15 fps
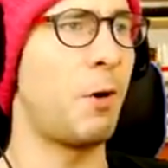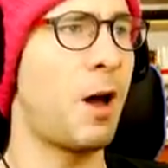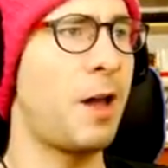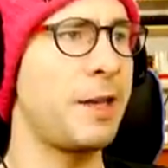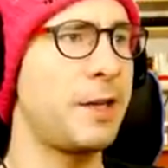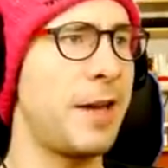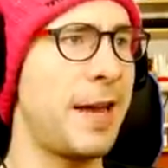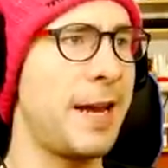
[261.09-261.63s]
the
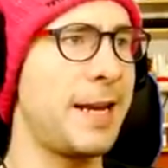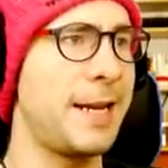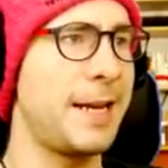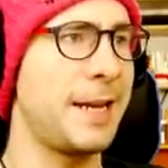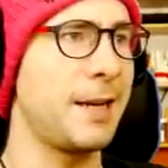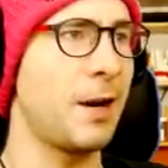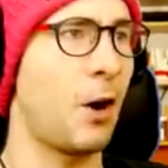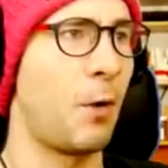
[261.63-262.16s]
wall, you
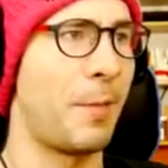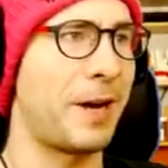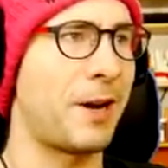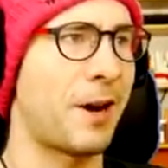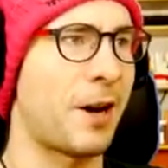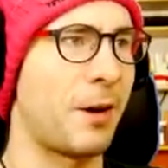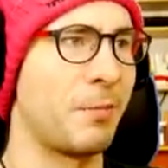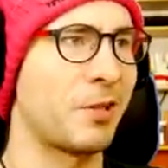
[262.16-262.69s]
idiot! Oh my
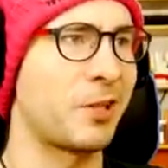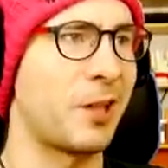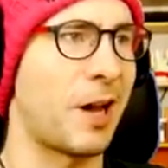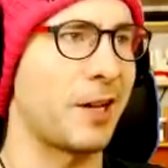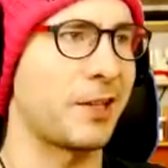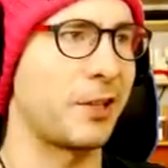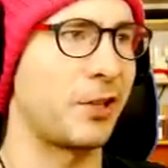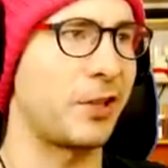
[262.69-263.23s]
god, I almost
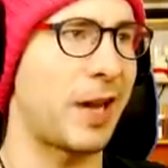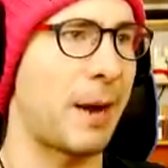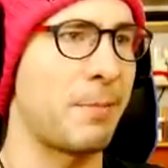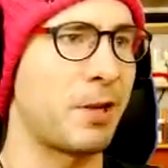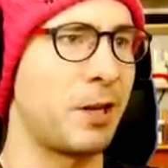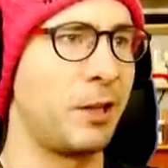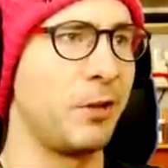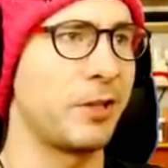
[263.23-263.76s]
lost her.
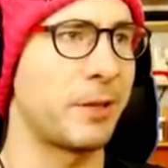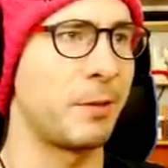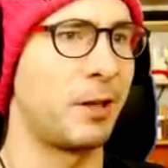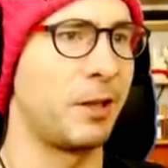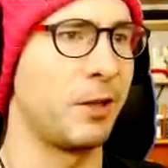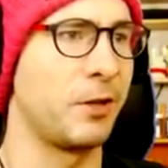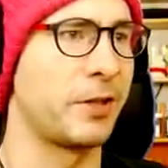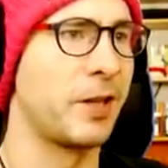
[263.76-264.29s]
I'm gonna lose, I'm
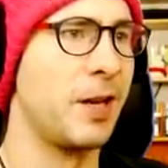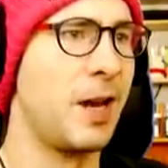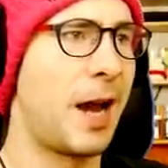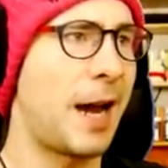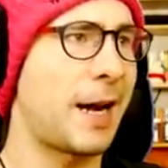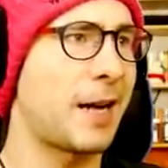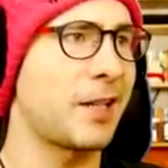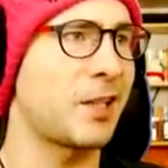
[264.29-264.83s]
gonna lose!
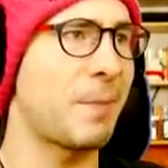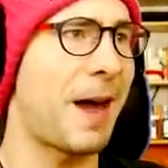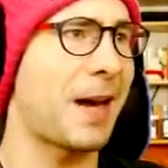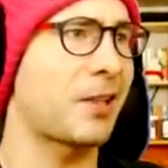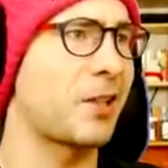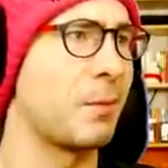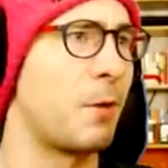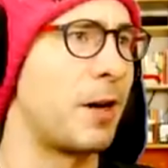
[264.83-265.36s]
I gotta
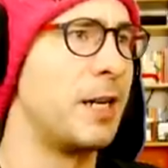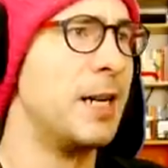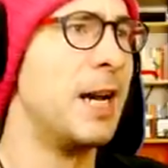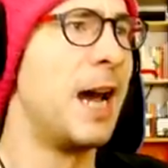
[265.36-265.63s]
smack someone!